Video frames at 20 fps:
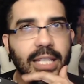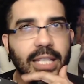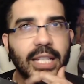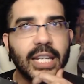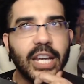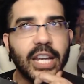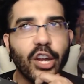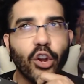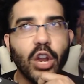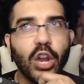in
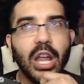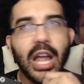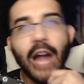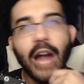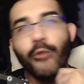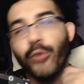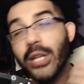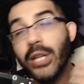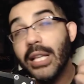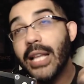here,
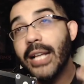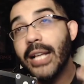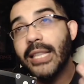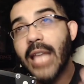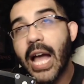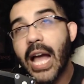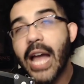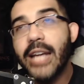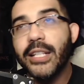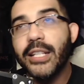I really like
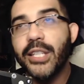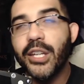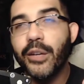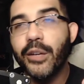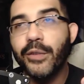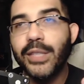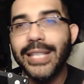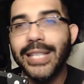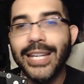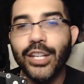the idea
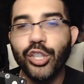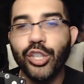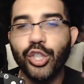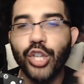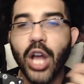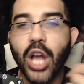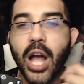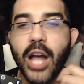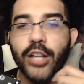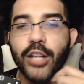of seeing
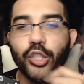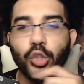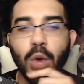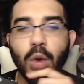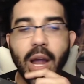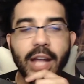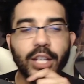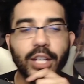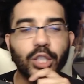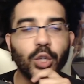John
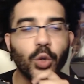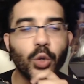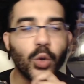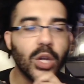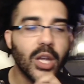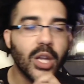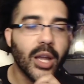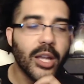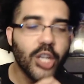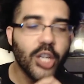trying to,
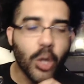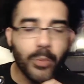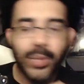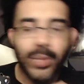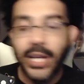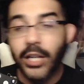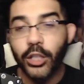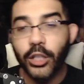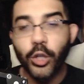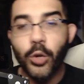you know,
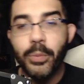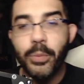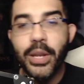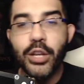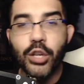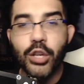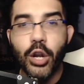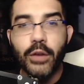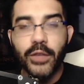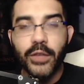being a little bit
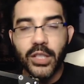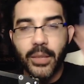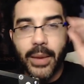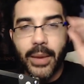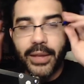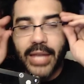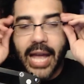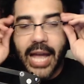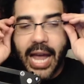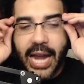nervous
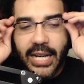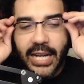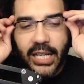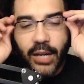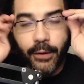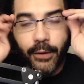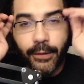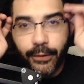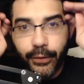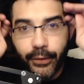about the
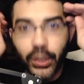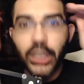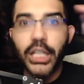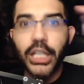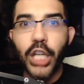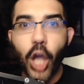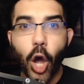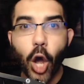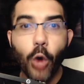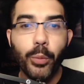idea of
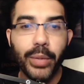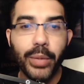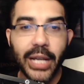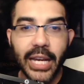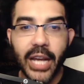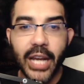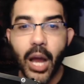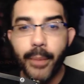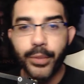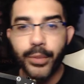fully
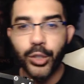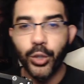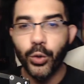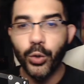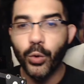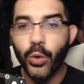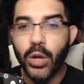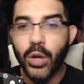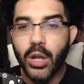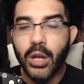opening up
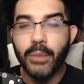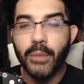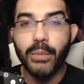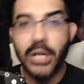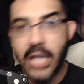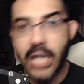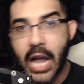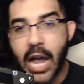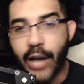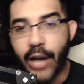to
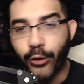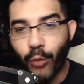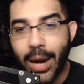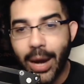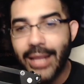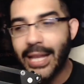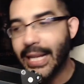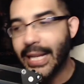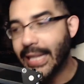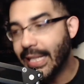Magan,
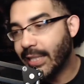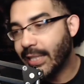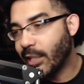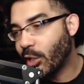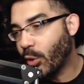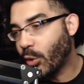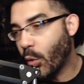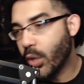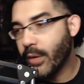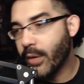right? Like, this
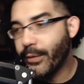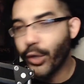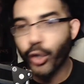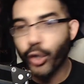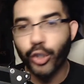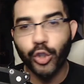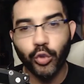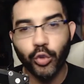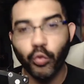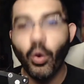is sort of
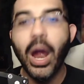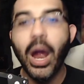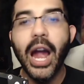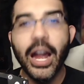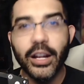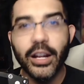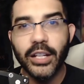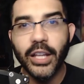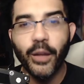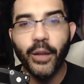your
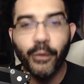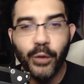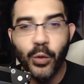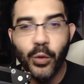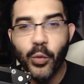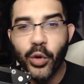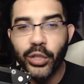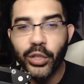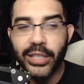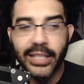trial, if you
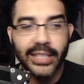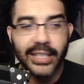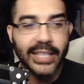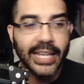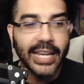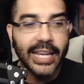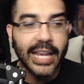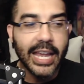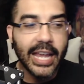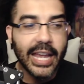will, to
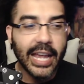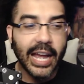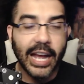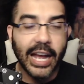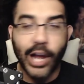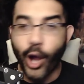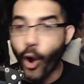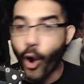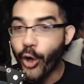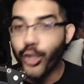see
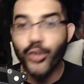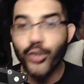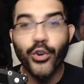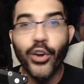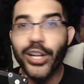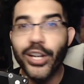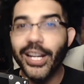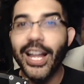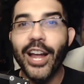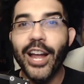are you
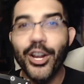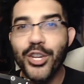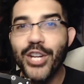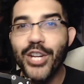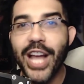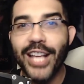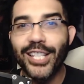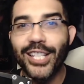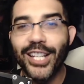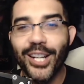
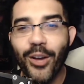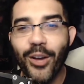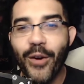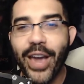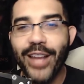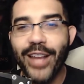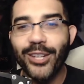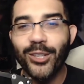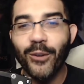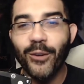guys gonna go
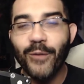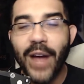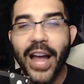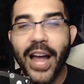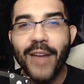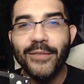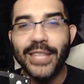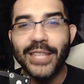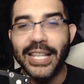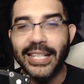ahead and
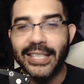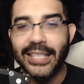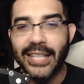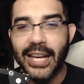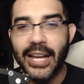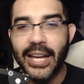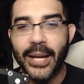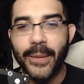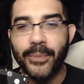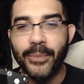survive this
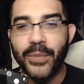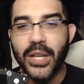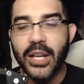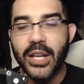sort